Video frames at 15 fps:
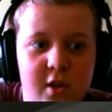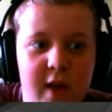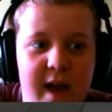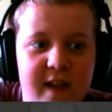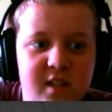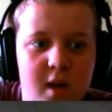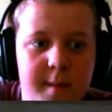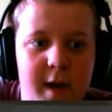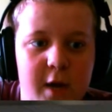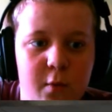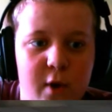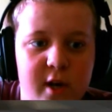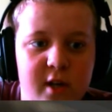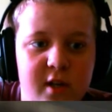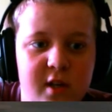the last time I
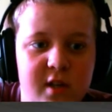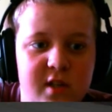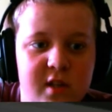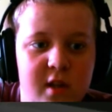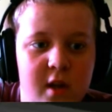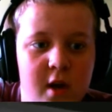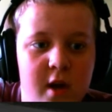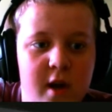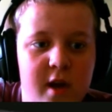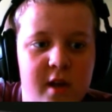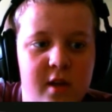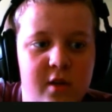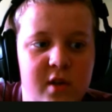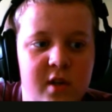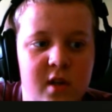went into this
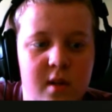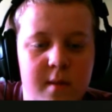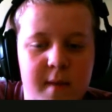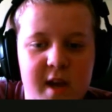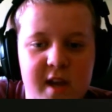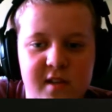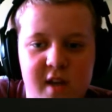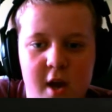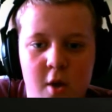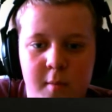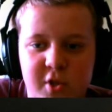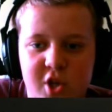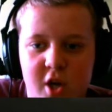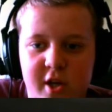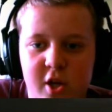into the maze, I
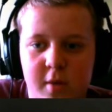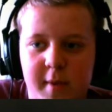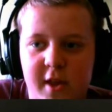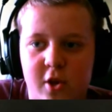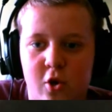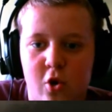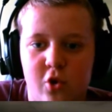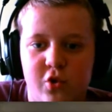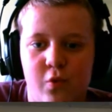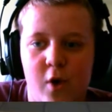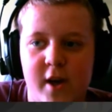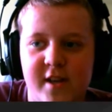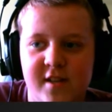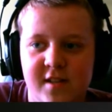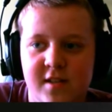almost got killed by the girl
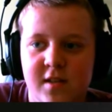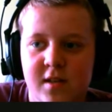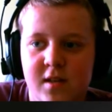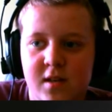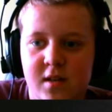twice.